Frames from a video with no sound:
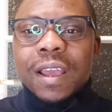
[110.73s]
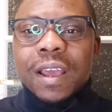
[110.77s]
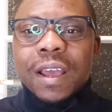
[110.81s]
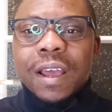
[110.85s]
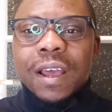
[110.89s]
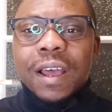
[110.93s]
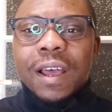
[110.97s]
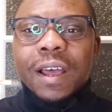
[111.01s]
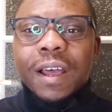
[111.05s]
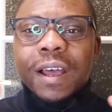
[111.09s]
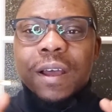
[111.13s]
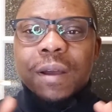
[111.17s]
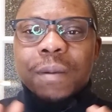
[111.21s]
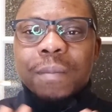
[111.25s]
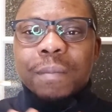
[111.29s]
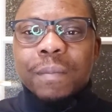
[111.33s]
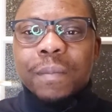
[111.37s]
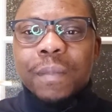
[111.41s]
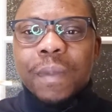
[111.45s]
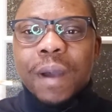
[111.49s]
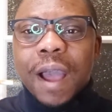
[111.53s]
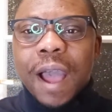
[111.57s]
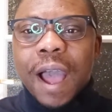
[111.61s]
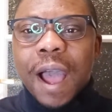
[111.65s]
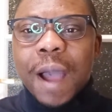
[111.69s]

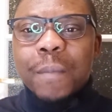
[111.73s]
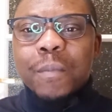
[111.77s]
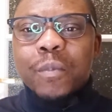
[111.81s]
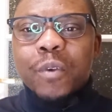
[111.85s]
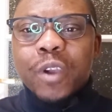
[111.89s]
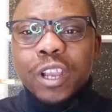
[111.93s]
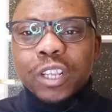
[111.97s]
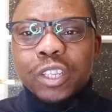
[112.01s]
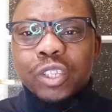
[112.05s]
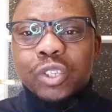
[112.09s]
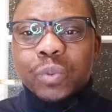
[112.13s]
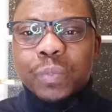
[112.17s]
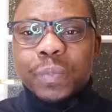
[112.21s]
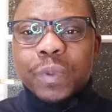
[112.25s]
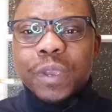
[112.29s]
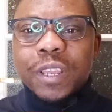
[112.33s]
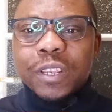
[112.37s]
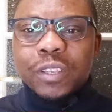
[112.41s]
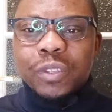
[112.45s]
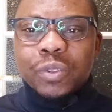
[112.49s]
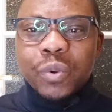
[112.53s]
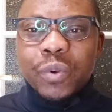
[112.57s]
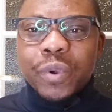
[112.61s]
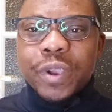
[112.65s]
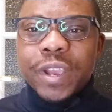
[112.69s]
I'm going to
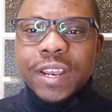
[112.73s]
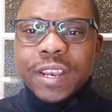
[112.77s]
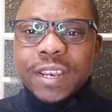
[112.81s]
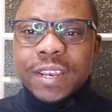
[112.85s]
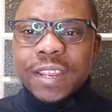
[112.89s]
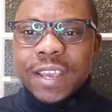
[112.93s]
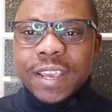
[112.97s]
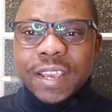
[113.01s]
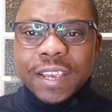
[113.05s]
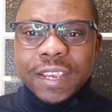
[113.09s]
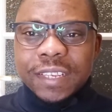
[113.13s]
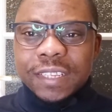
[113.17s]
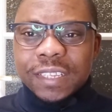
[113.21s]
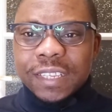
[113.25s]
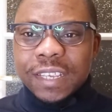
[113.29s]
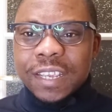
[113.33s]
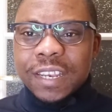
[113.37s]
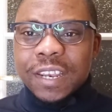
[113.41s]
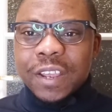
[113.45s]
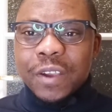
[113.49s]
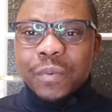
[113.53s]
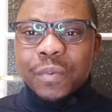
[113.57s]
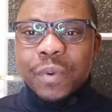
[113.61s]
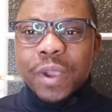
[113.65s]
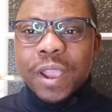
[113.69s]
be doing this
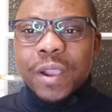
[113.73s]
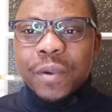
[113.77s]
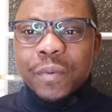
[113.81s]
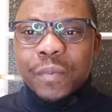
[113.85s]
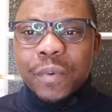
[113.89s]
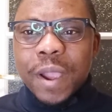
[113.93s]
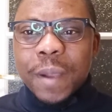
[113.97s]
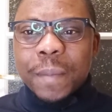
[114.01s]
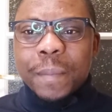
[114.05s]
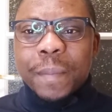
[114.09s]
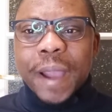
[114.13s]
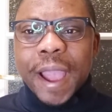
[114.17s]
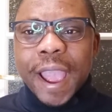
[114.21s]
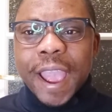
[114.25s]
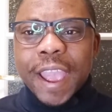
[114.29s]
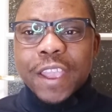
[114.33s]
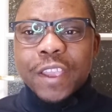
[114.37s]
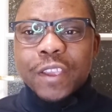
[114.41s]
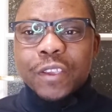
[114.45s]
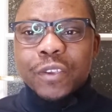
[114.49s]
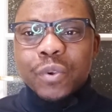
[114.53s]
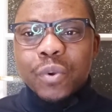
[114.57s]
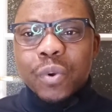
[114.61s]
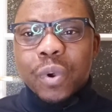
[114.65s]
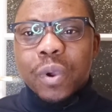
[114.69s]
in a way
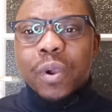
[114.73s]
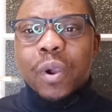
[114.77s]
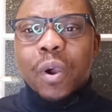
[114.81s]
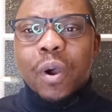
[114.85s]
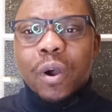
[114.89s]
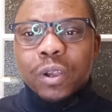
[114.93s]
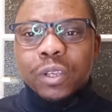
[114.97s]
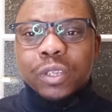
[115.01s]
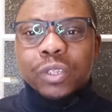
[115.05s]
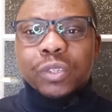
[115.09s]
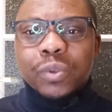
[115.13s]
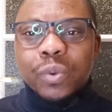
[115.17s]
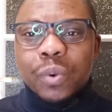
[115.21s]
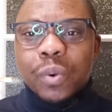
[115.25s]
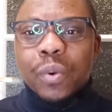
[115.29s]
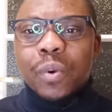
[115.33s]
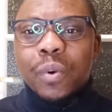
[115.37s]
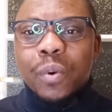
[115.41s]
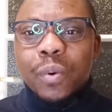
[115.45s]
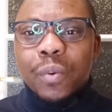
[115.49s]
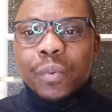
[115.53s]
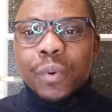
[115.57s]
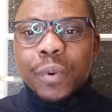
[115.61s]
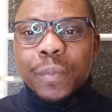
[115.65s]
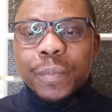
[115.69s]
whereby you
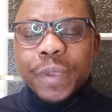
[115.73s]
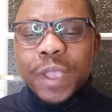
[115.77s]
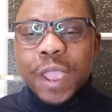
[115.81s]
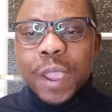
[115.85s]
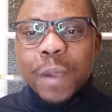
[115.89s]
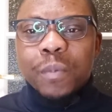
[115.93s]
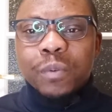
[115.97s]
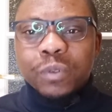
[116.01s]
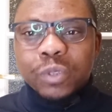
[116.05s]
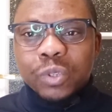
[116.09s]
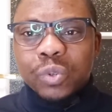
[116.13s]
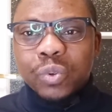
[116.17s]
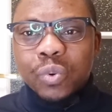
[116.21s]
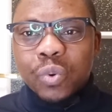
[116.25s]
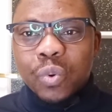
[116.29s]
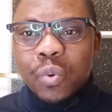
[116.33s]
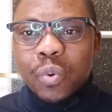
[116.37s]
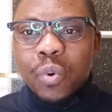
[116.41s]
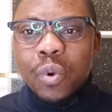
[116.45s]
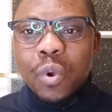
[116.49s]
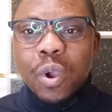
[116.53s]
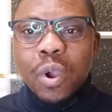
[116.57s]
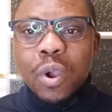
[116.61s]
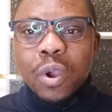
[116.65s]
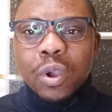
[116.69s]
also will be able
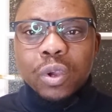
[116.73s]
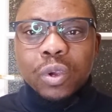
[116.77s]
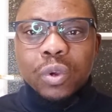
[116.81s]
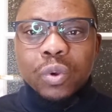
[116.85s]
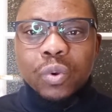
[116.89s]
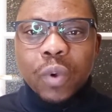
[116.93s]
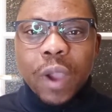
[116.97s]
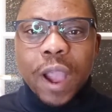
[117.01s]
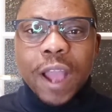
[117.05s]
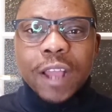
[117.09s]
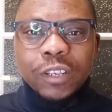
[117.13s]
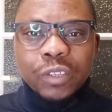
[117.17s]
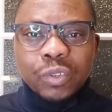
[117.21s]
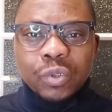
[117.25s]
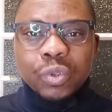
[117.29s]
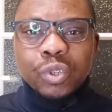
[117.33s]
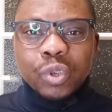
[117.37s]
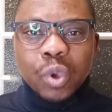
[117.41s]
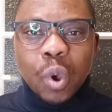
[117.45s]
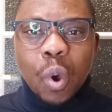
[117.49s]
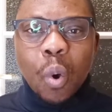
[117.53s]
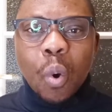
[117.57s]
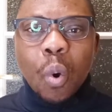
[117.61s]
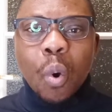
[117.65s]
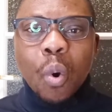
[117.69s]
to go and do
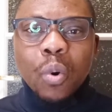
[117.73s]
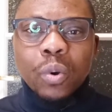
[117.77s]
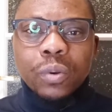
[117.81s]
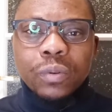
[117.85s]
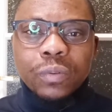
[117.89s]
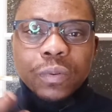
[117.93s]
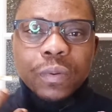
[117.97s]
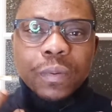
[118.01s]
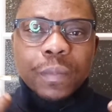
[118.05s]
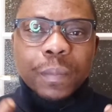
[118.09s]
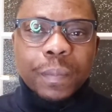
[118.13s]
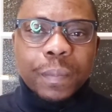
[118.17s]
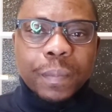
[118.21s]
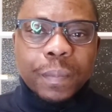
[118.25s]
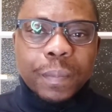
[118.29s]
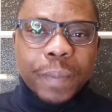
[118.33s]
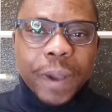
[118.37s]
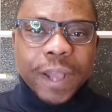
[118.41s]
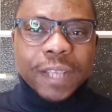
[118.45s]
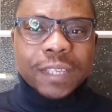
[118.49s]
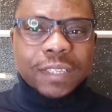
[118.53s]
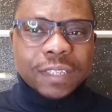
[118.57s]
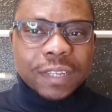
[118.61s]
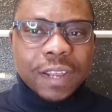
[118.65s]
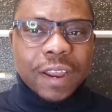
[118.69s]
your own
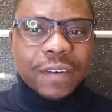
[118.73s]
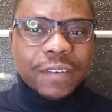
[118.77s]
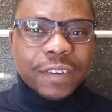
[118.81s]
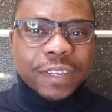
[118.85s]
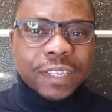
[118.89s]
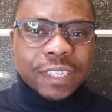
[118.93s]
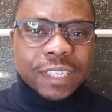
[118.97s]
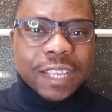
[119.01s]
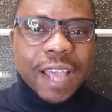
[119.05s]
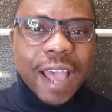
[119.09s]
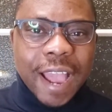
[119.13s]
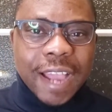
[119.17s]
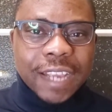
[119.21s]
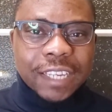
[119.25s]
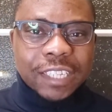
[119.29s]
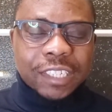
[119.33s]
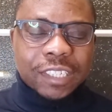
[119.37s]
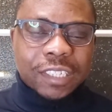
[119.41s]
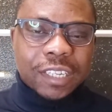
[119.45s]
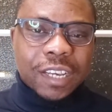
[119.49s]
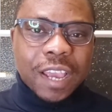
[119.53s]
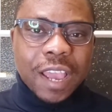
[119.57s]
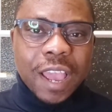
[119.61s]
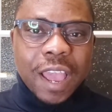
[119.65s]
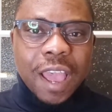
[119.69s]
personal
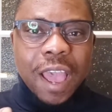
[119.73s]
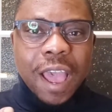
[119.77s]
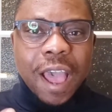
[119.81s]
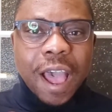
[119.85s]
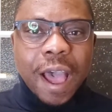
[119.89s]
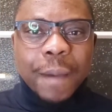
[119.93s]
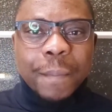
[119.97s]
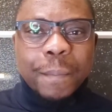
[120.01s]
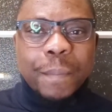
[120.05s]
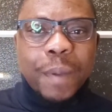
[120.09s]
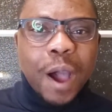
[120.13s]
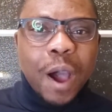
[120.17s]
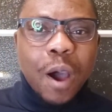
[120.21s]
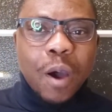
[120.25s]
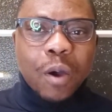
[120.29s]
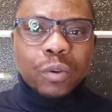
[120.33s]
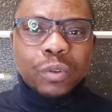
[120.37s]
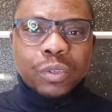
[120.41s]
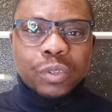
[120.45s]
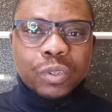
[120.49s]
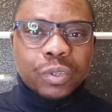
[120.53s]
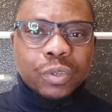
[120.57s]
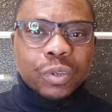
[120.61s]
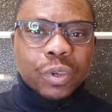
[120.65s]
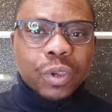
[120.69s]
research
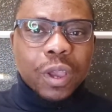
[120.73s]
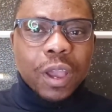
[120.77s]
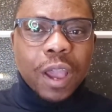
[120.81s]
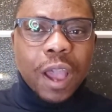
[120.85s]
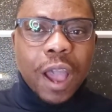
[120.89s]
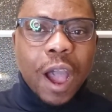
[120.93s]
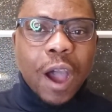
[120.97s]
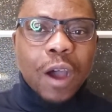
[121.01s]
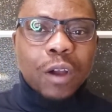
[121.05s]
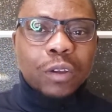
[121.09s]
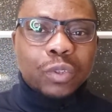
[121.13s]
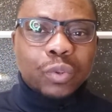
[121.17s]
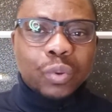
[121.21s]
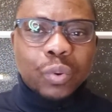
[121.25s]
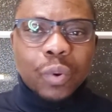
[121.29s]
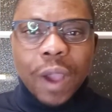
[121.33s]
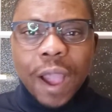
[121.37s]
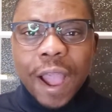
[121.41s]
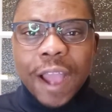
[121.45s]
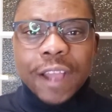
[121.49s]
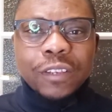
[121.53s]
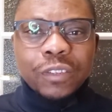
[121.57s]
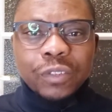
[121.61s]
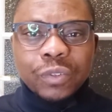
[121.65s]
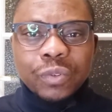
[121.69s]
about how to
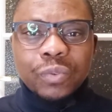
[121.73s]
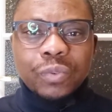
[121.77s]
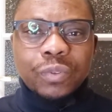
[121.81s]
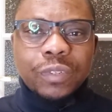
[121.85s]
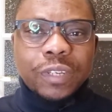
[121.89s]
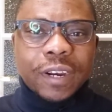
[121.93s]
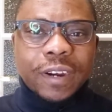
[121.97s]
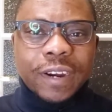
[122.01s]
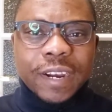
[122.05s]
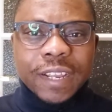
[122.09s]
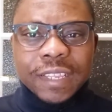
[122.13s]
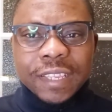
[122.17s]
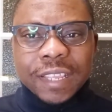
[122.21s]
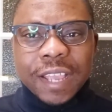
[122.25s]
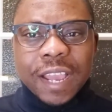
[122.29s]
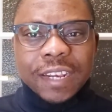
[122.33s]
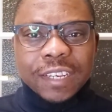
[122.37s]
undo the rental